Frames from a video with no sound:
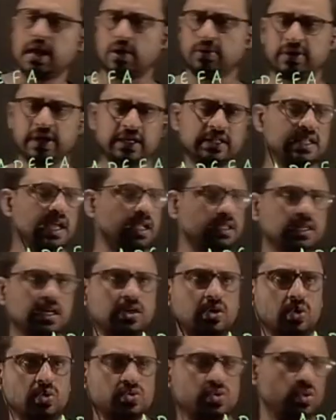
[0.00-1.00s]
Now take the
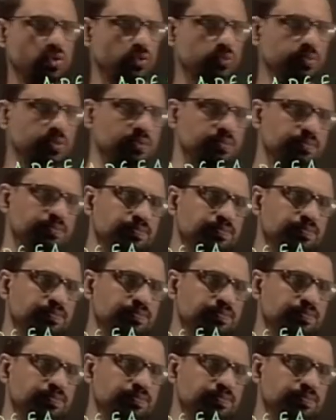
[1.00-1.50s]
other closed loop.